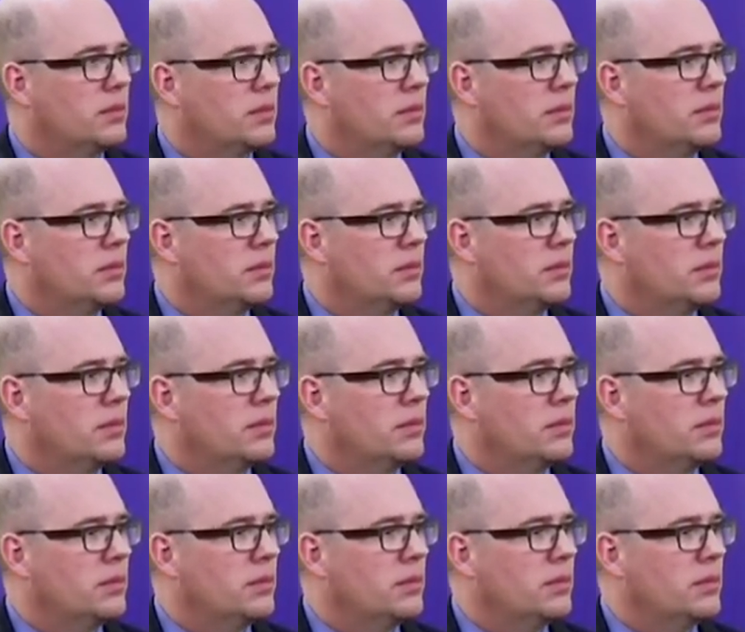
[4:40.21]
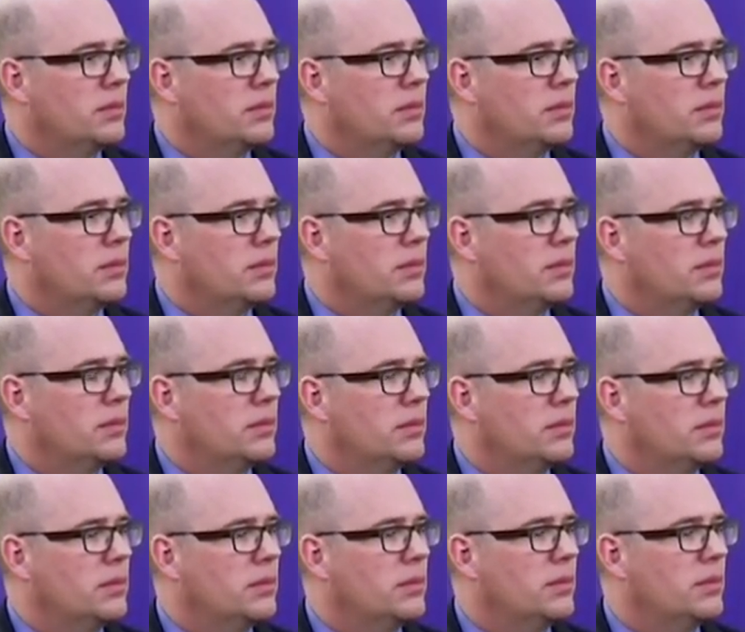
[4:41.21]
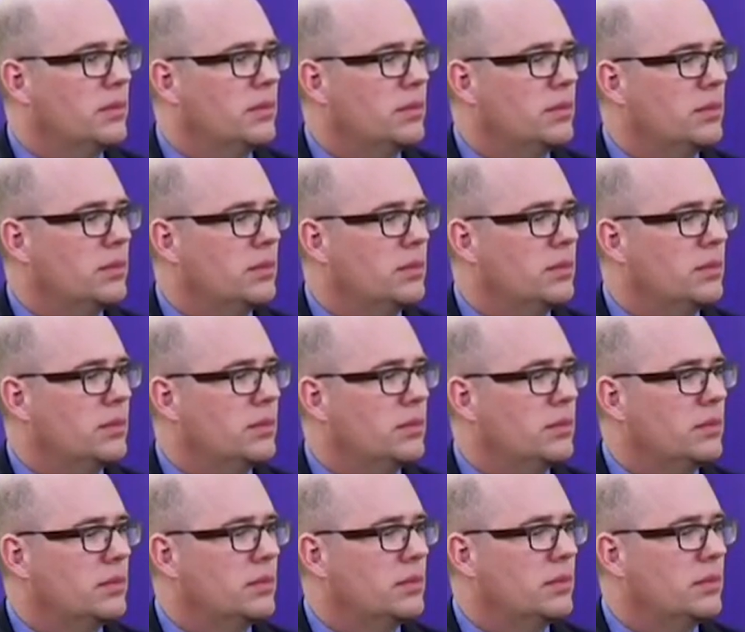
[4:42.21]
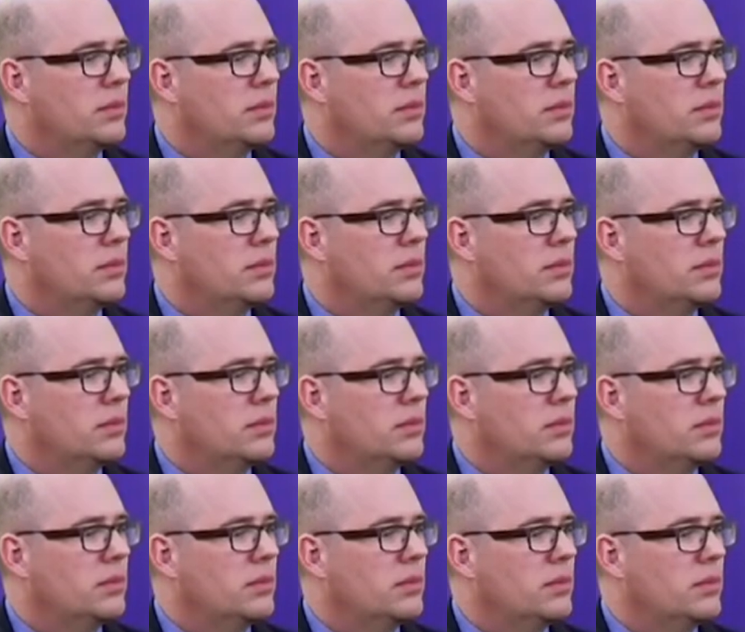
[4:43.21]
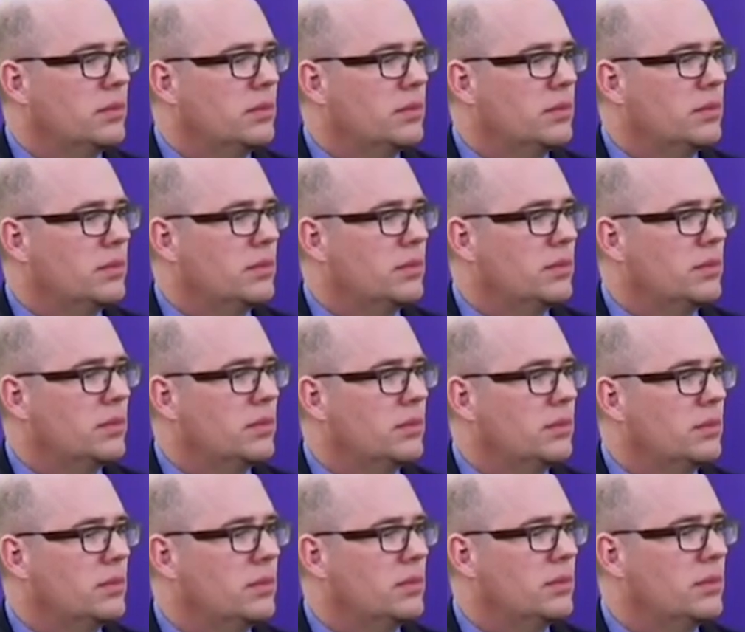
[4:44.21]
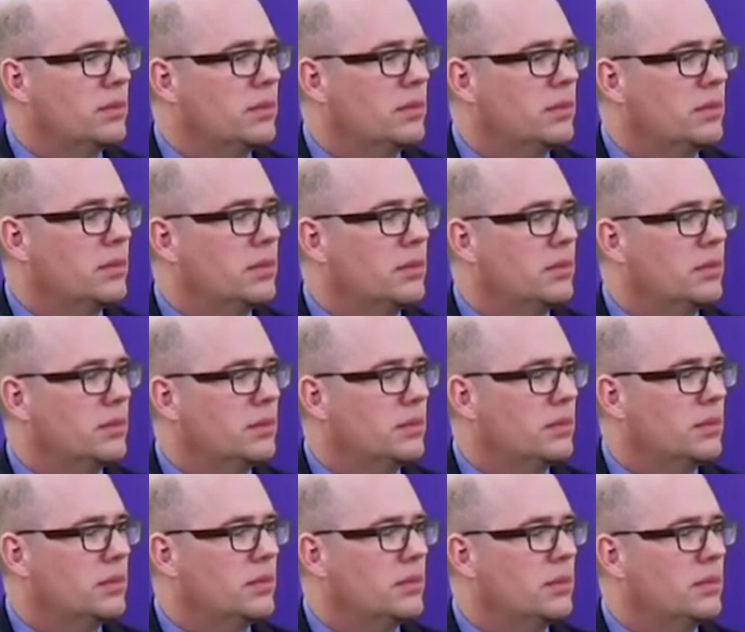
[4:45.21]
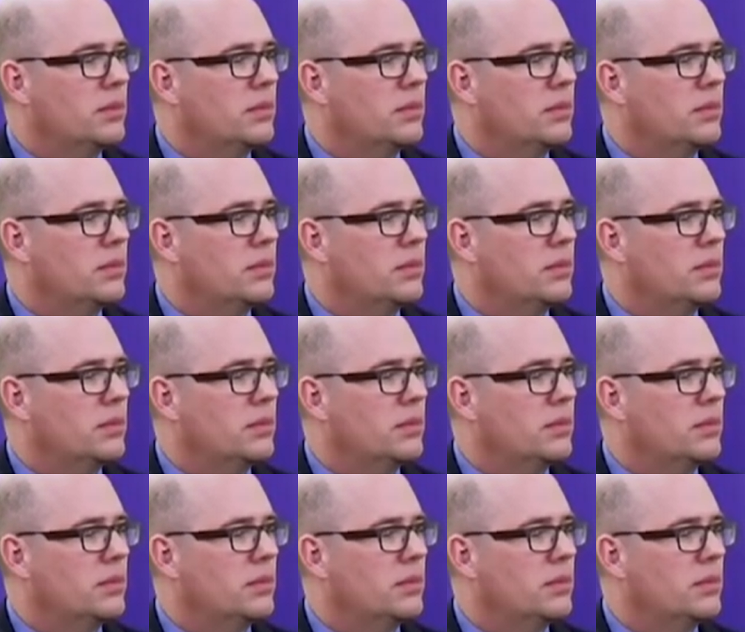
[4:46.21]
The person shown says nothing.